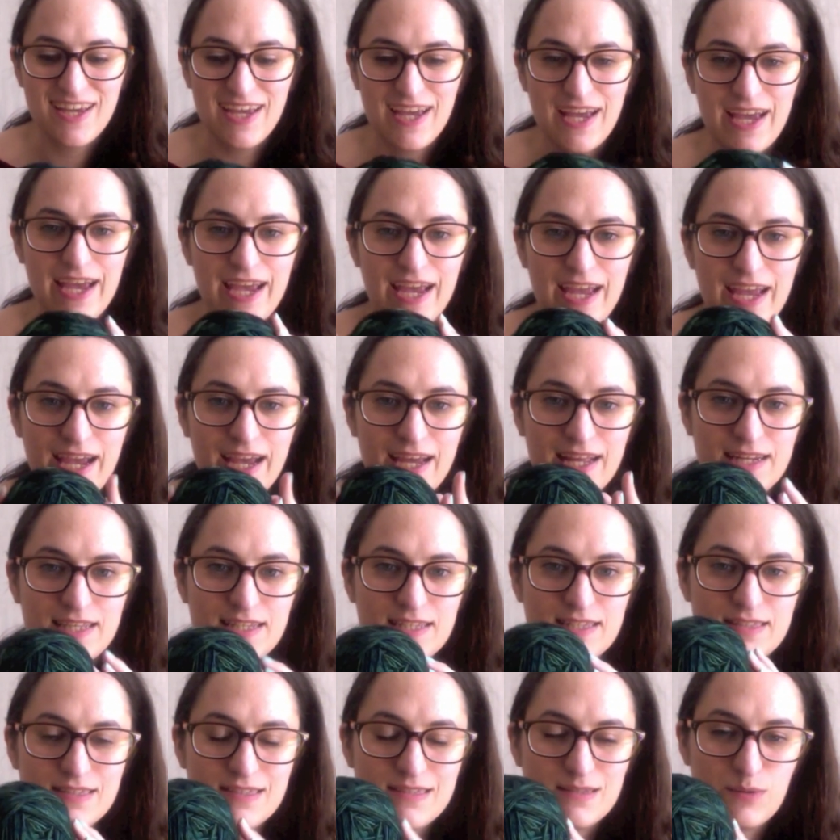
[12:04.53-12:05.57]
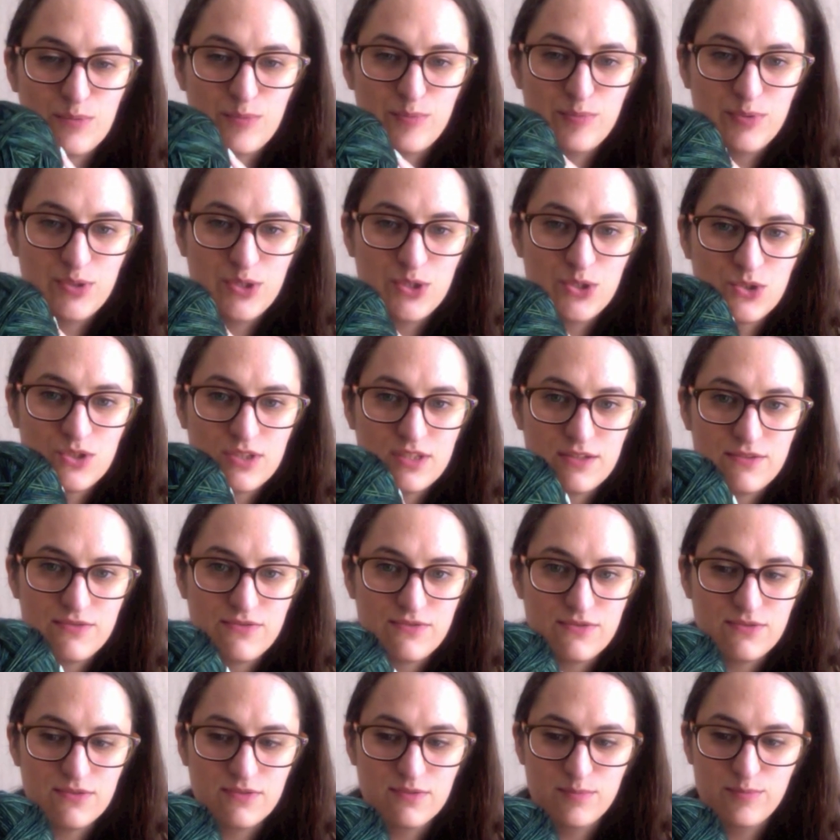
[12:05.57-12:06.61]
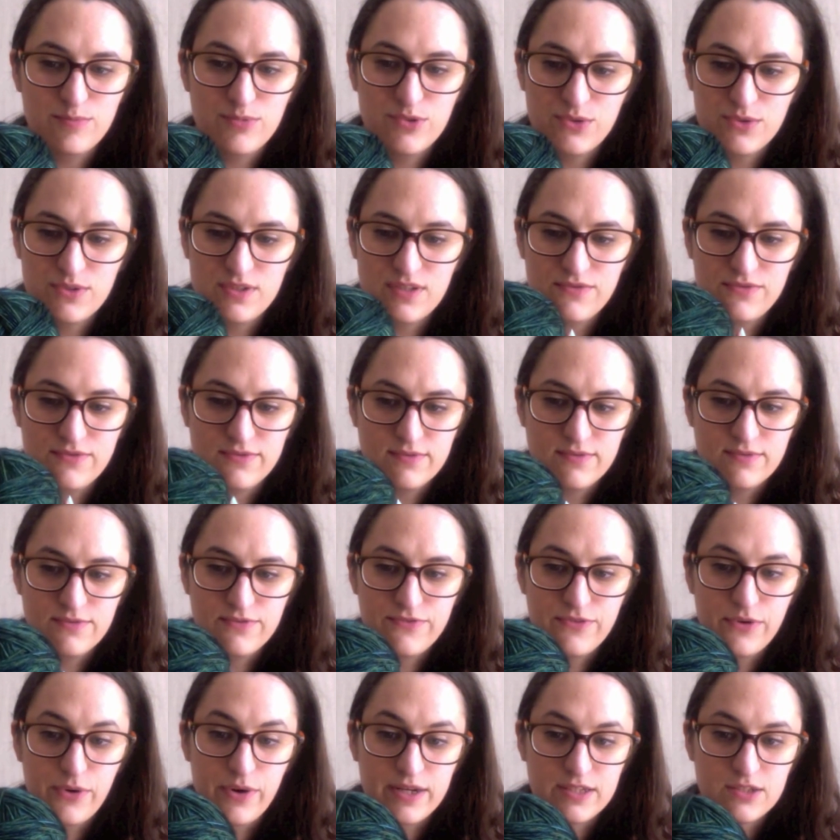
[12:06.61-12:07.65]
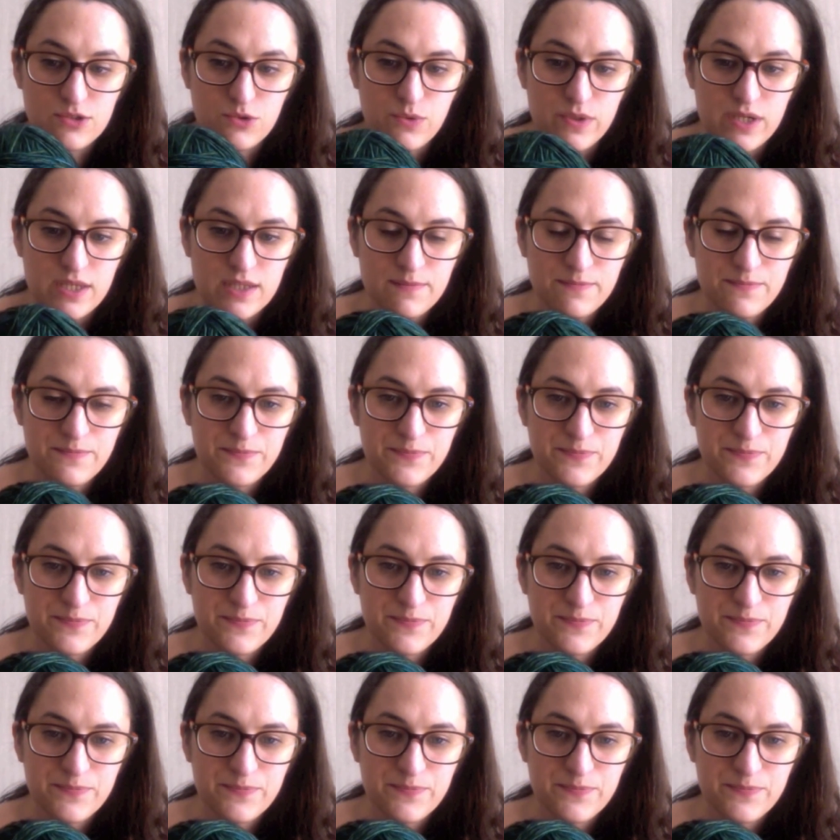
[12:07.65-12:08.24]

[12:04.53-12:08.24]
And it's a beautiful, beautiful forest green